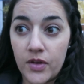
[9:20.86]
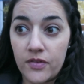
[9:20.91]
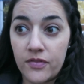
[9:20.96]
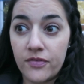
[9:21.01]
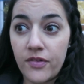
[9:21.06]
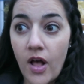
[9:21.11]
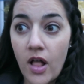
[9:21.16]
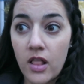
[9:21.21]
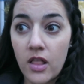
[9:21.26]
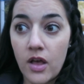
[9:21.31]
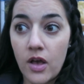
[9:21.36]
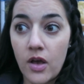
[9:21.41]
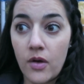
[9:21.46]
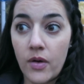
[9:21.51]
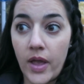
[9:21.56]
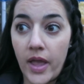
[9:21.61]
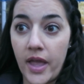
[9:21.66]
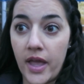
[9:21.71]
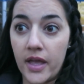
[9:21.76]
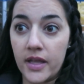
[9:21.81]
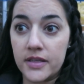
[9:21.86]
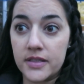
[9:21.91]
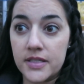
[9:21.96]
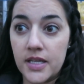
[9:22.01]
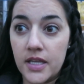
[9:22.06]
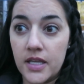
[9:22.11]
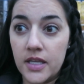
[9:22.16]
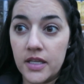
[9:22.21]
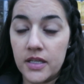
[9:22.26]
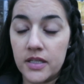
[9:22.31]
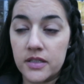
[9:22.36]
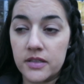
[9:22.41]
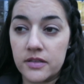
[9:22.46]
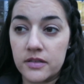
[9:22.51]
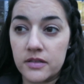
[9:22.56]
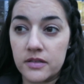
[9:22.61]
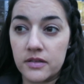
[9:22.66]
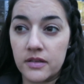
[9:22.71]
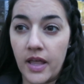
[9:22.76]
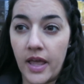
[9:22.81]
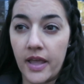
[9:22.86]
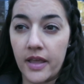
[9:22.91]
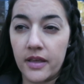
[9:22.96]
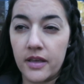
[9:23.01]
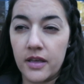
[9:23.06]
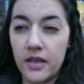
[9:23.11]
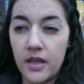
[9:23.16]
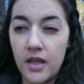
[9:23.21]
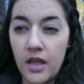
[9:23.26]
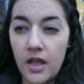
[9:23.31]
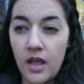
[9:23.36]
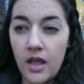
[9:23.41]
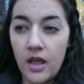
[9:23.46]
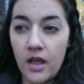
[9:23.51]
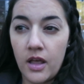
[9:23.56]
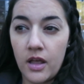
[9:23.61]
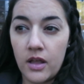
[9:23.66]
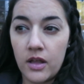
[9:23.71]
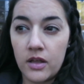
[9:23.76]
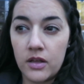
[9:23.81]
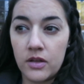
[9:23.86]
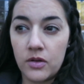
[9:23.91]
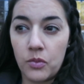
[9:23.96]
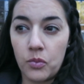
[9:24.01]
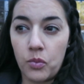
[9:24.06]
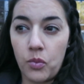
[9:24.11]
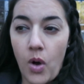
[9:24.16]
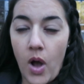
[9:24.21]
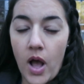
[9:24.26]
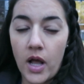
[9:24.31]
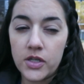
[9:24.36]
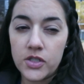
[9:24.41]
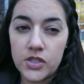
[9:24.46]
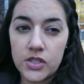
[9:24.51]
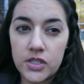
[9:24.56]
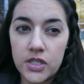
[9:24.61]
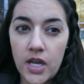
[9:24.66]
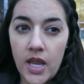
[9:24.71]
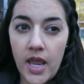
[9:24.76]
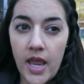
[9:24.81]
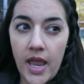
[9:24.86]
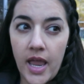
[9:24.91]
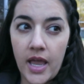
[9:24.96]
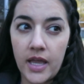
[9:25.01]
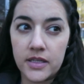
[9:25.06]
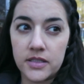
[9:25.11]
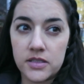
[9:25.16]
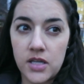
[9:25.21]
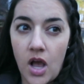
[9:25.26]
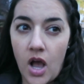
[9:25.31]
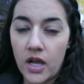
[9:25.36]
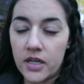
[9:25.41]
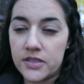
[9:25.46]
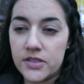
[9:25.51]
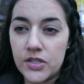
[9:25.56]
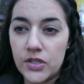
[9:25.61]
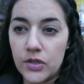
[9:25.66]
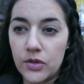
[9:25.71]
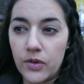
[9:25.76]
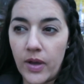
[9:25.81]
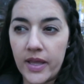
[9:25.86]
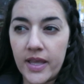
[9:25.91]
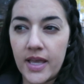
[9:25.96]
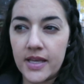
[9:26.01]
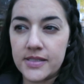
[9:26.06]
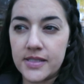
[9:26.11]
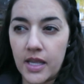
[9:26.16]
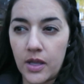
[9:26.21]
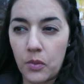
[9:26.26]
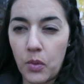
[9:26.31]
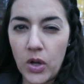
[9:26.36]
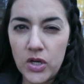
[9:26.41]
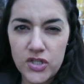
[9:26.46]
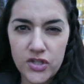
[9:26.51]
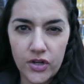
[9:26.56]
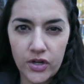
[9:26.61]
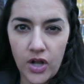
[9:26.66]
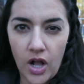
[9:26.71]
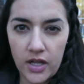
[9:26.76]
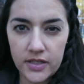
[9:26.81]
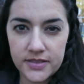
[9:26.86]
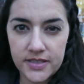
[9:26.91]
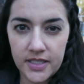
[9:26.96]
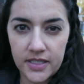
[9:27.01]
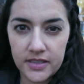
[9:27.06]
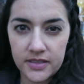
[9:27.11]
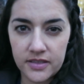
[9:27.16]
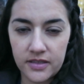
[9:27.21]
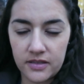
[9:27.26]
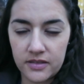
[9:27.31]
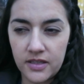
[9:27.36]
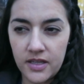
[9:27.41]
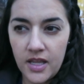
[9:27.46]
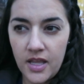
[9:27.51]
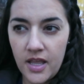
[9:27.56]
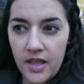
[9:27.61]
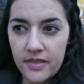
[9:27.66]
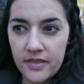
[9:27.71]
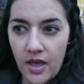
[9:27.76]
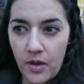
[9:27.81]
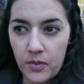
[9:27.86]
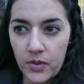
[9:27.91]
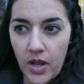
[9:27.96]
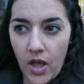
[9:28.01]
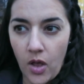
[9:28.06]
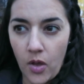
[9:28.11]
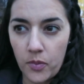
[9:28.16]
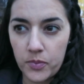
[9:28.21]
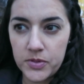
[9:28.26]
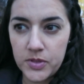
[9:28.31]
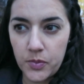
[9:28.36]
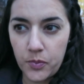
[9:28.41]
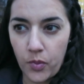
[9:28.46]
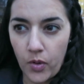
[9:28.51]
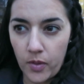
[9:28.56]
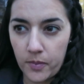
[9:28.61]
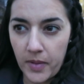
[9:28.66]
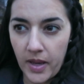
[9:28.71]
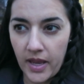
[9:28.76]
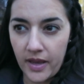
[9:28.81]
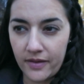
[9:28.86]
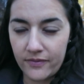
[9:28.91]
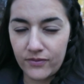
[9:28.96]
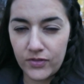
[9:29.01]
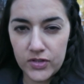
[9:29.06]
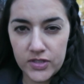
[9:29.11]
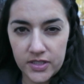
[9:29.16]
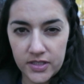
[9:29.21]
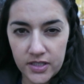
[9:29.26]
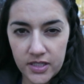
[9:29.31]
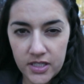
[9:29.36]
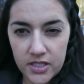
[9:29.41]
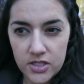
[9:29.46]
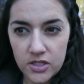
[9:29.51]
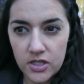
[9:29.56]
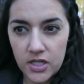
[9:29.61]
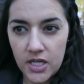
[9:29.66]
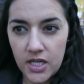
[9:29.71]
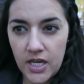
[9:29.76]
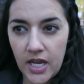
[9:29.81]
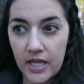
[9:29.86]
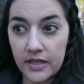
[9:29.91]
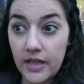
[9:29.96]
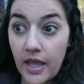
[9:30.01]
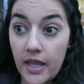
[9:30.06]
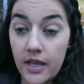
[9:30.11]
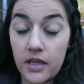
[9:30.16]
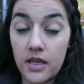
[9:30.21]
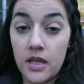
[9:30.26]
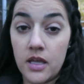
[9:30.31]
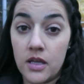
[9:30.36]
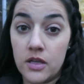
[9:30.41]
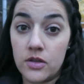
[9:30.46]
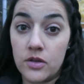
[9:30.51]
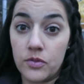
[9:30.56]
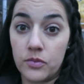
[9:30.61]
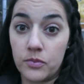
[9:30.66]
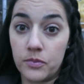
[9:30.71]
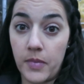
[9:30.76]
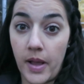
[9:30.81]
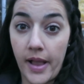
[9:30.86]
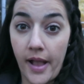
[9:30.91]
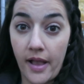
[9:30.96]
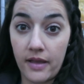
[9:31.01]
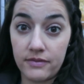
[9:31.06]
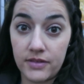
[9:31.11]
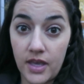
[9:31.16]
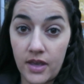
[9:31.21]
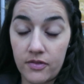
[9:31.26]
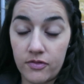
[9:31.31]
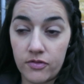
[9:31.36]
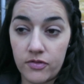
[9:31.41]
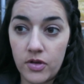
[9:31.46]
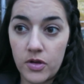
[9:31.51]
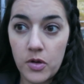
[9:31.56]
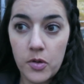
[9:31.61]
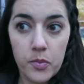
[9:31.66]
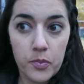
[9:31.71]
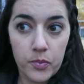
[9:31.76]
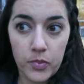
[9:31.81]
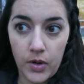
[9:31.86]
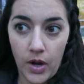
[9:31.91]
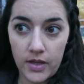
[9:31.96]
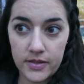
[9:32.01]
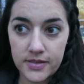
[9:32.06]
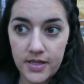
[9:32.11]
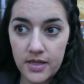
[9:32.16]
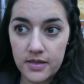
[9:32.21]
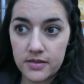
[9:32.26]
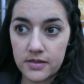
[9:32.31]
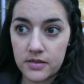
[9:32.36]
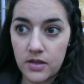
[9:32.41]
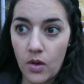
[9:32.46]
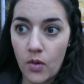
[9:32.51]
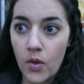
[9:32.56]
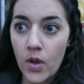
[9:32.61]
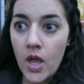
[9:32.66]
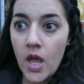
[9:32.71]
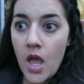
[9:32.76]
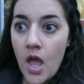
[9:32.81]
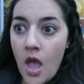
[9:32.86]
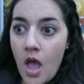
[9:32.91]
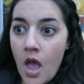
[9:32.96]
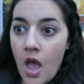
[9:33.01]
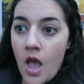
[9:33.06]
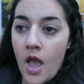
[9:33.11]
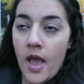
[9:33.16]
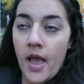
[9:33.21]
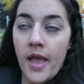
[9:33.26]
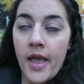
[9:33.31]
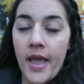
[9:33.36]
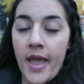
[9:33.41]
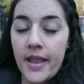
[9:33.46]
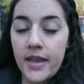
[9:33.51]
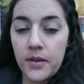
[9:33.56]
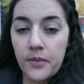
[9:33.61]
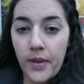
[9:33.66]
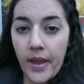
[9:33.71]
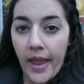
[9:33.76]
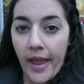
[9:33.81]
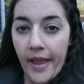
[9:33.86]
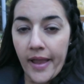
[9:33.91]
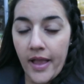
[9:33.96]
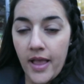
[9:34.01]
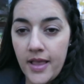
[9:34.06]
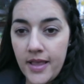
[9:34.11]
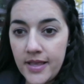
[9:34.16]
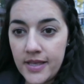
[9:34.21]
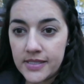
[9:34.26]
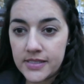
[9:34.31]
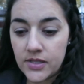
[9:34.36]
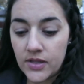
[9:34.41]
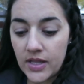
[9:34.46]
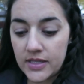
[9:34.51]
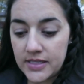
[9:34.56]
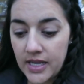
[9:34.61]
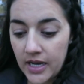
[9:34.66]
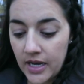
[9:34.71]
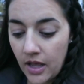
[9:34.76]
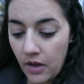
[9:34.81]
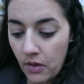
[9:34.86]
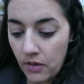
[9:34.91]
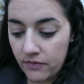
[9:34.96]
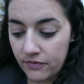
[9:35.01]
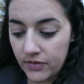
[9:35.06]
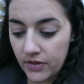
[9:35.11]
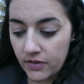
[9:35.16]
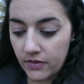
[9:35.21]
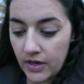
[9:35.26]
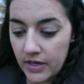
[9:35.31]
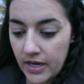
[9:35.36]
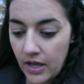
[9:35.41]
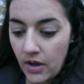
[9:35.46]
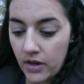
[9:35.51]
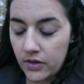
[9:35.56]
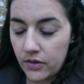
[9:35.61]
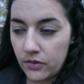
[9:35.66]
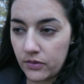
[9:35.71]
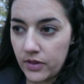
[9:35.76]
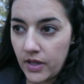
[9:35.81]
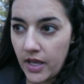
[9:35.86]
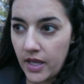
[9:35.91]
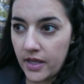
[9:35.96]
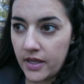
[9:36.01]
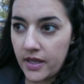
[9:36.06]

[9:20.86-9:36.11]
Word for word: follow and like watch and talk to, I guess, like watch their content that would help support my infertility journey and like my IVF process. So anyway, so that's kind of how I'm feeling right now. I don't